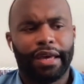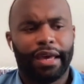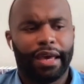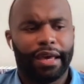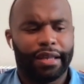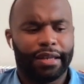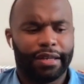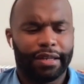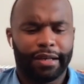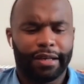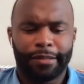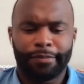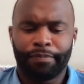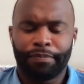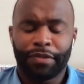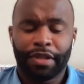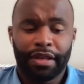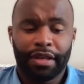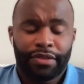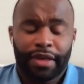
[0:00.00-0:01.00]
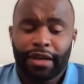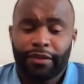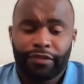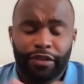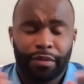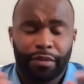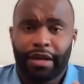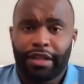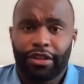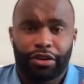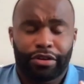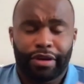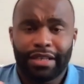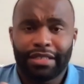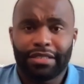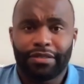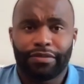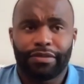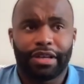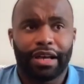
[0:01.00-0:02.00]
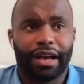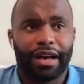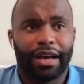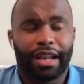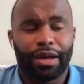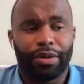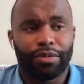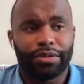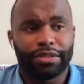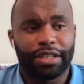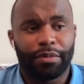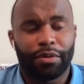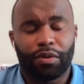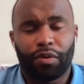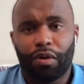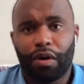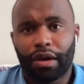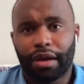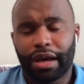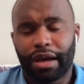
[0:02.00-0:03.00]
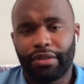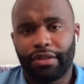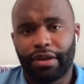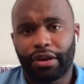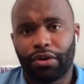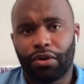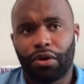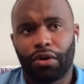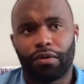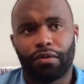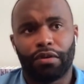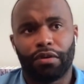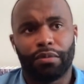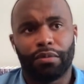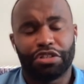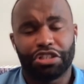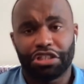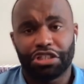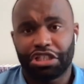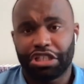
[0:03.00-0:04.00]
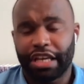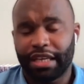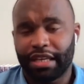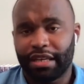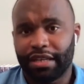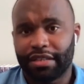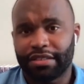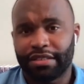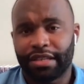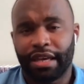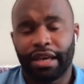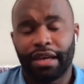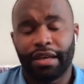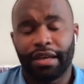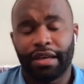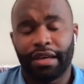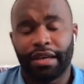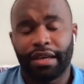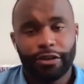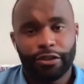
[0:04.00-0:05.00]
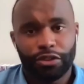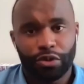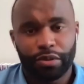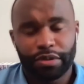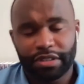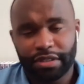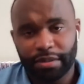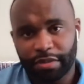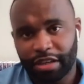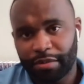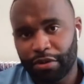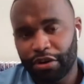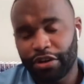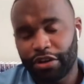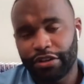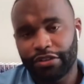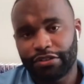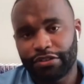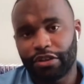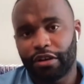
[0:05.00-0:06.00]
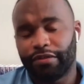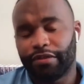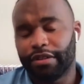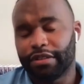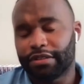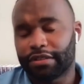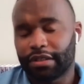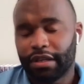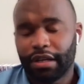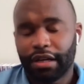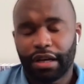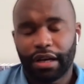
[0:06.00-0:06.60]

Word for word: And thankfully, by the grace of God, I able to walk out of that courtroom just shaking his hand, doing some community service.